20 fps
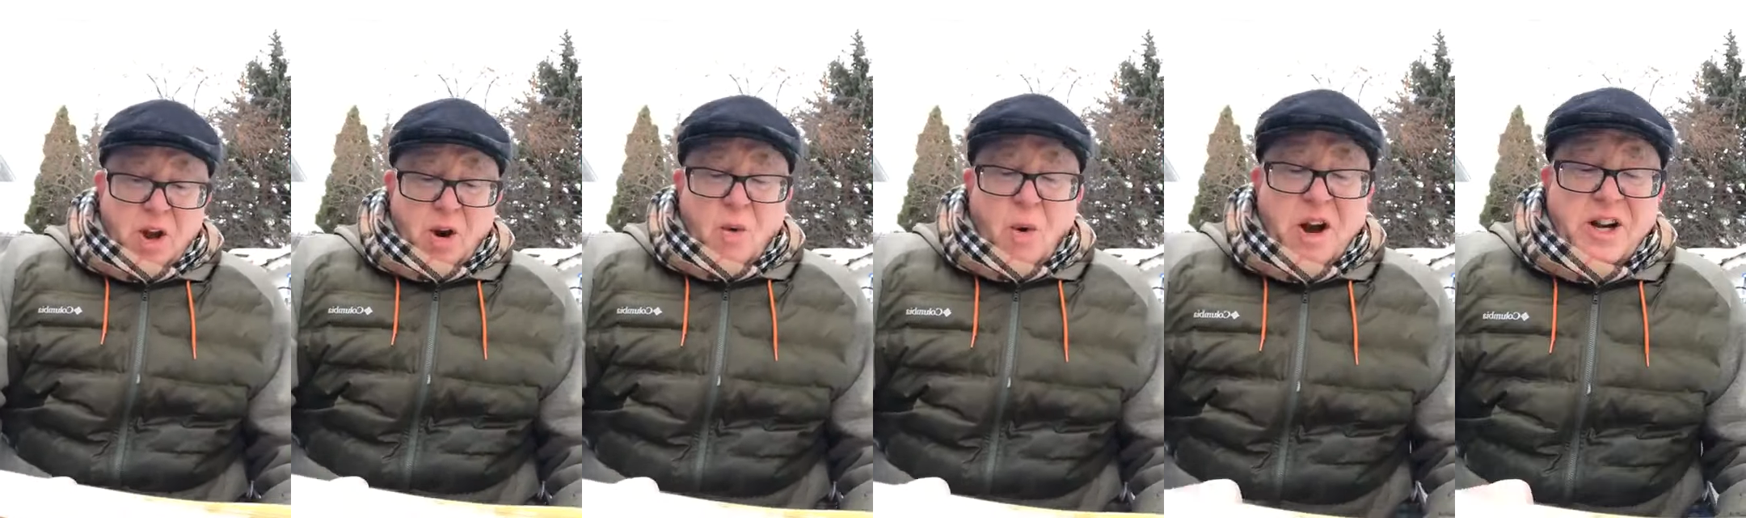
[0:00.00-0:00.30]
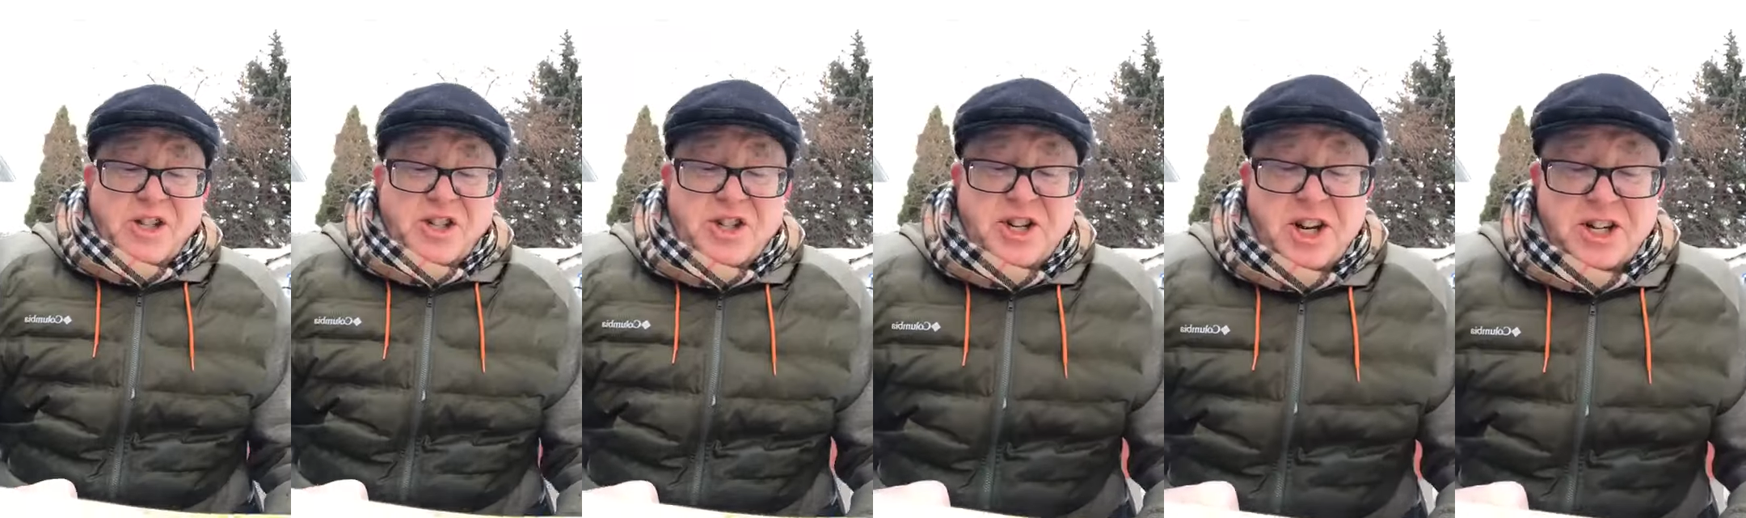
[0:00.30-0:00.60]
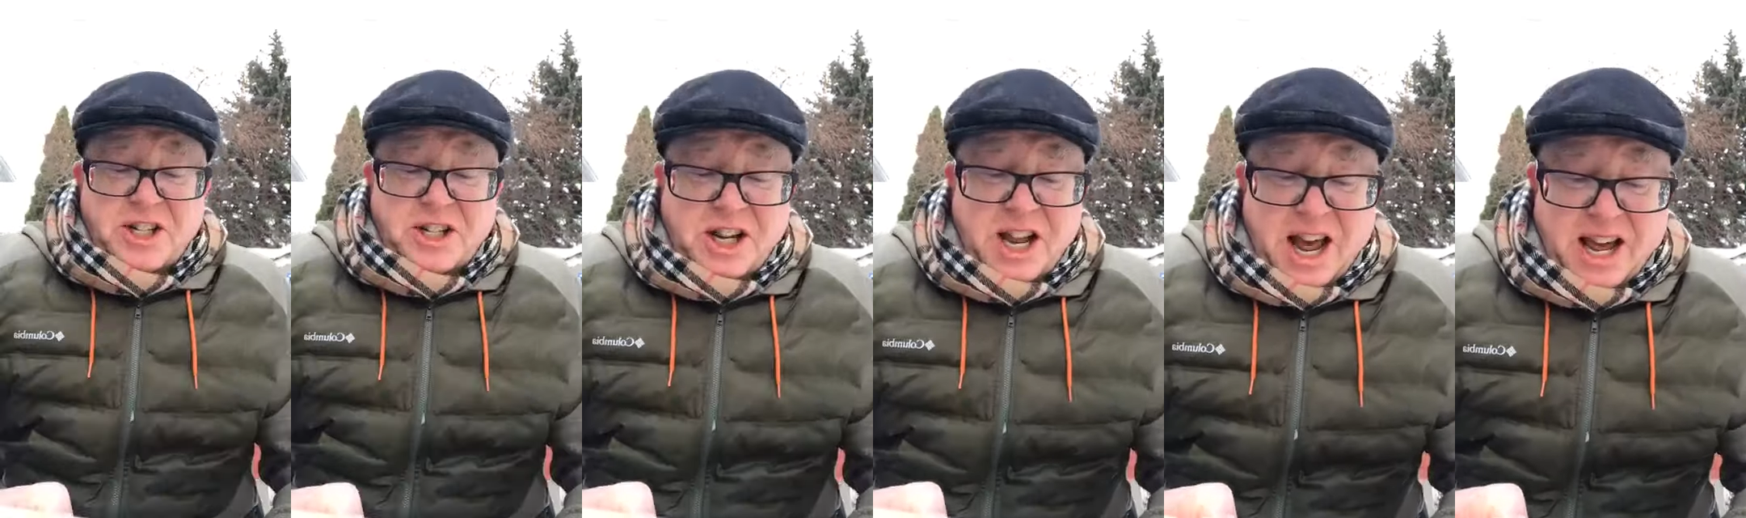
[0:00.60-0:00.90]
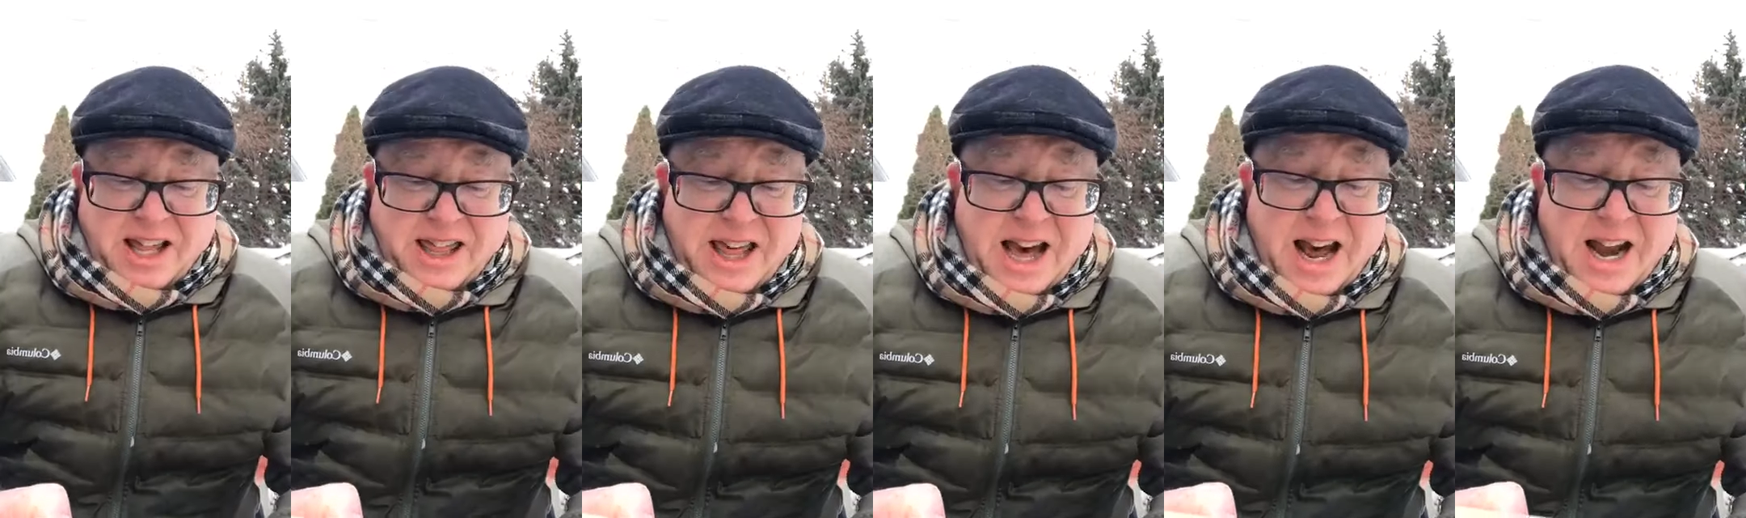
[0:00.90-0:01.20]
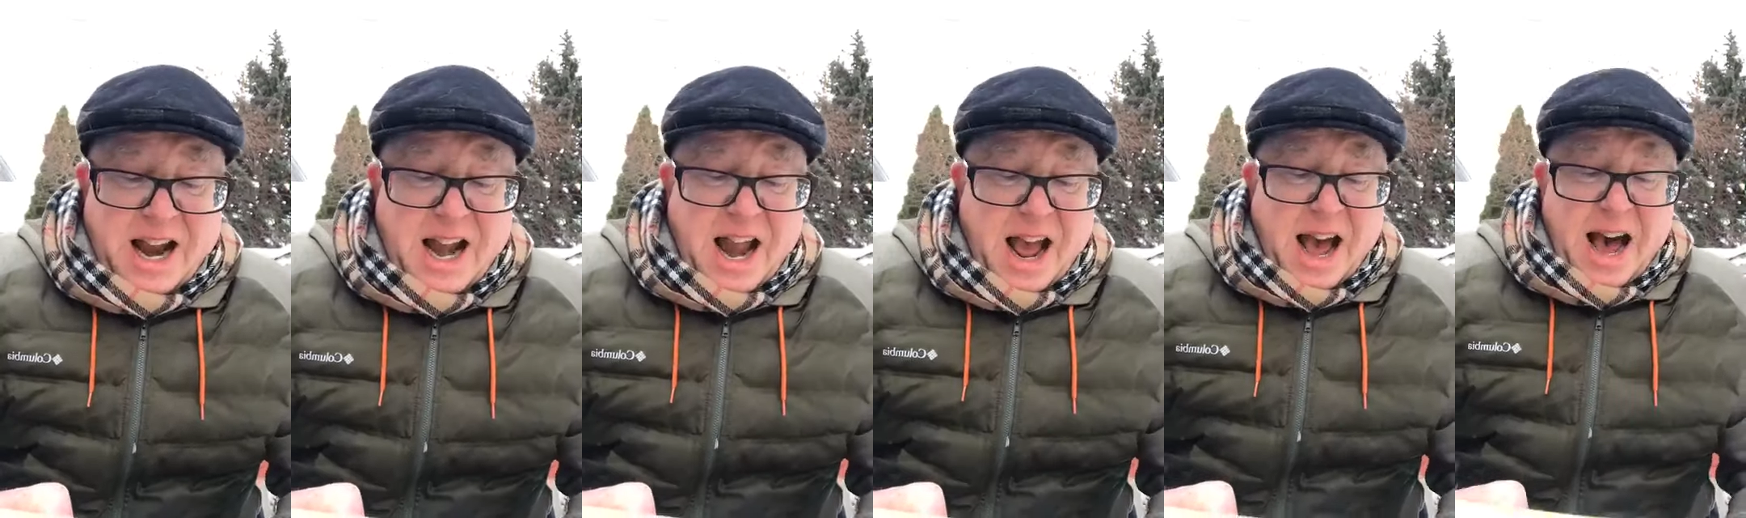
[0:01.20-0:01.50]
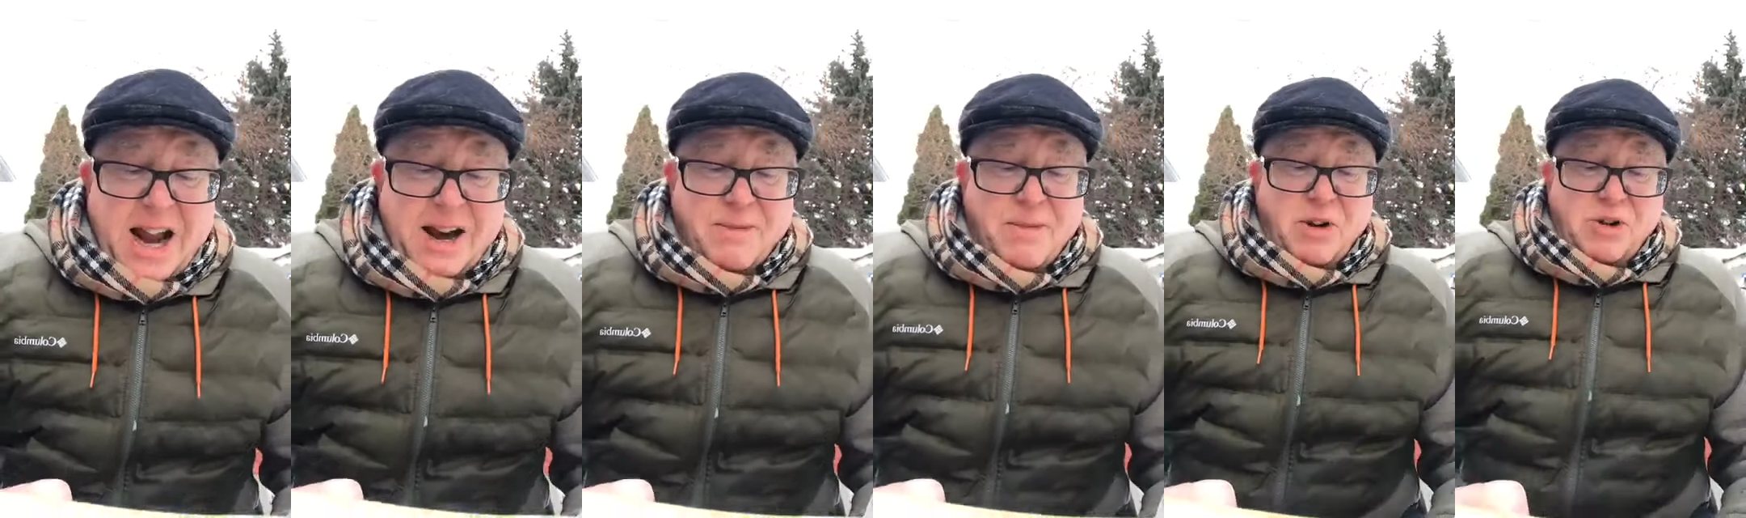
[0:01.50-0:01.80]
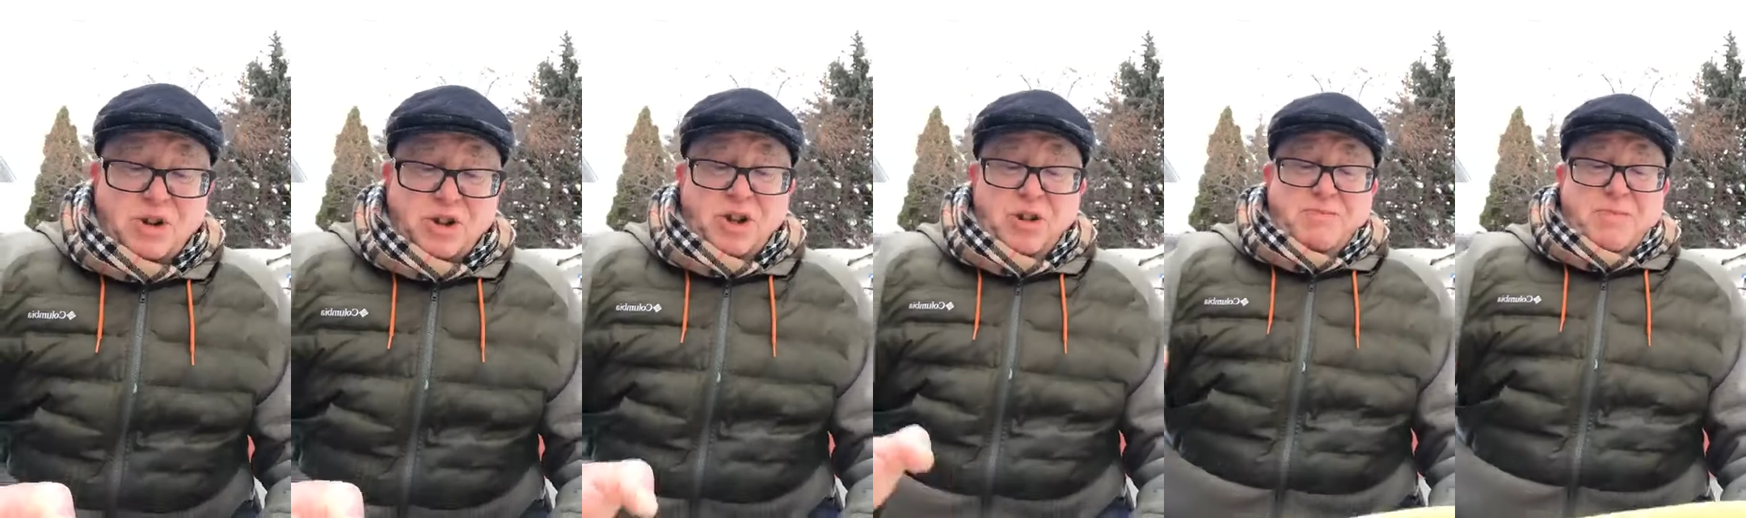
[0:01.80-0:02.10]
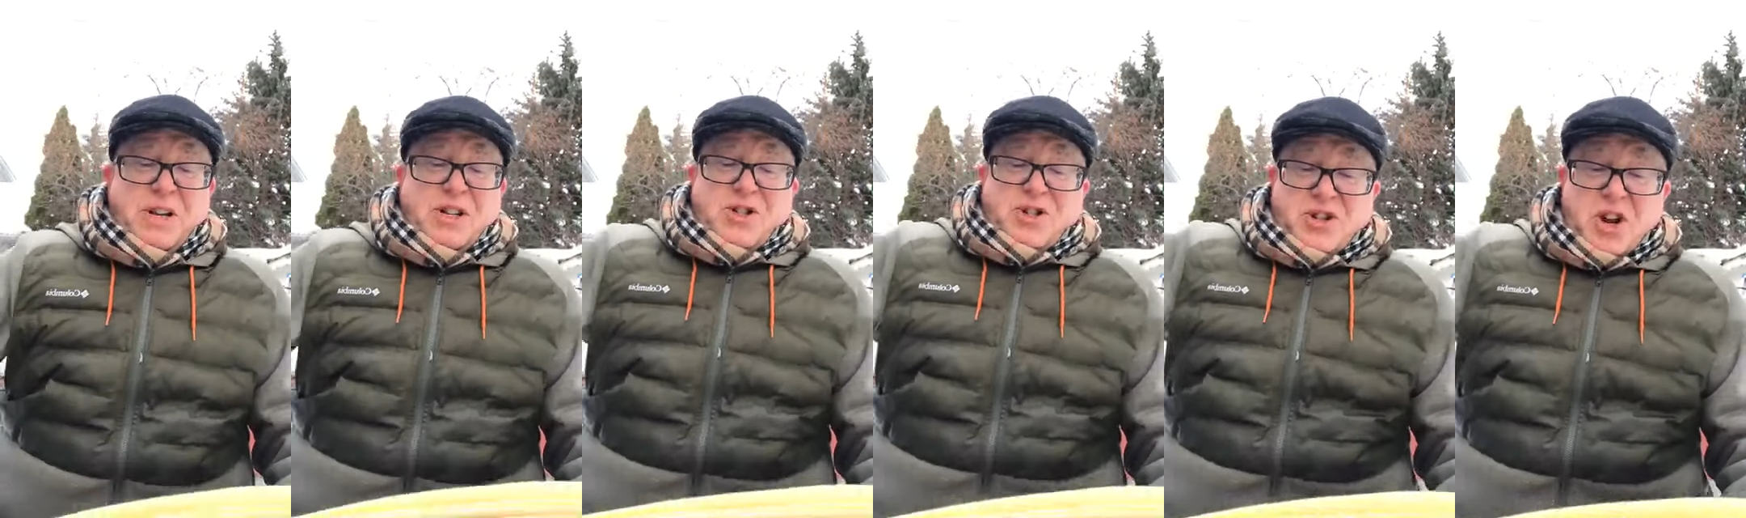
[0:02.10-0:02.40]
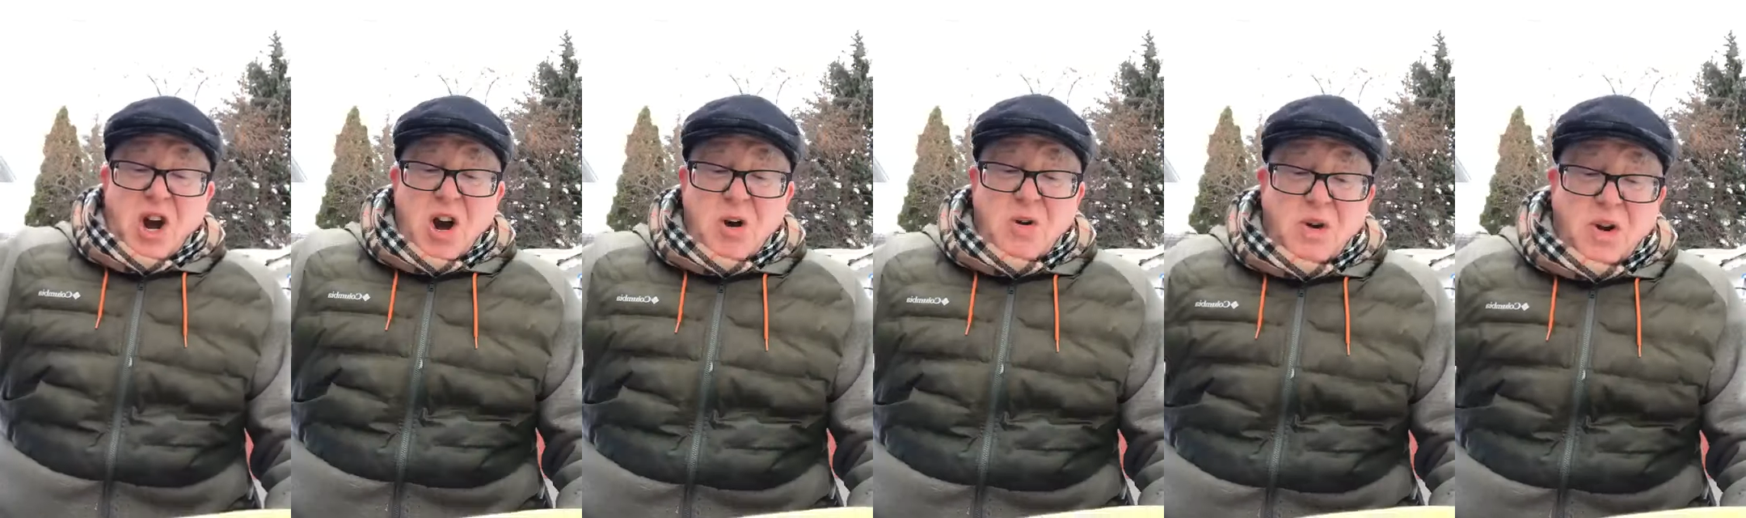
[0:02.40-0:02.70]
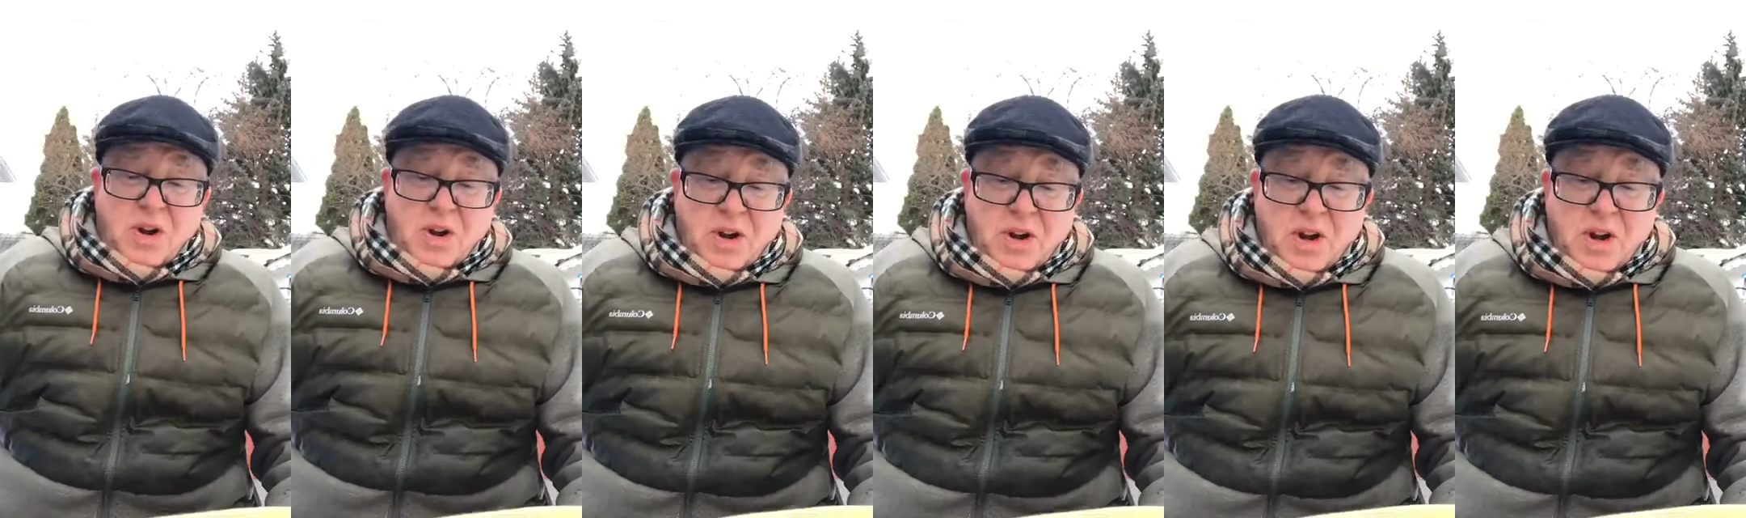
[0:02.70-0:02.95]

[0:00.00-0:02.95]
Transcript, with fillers: Why, just like that, an animal should be zooed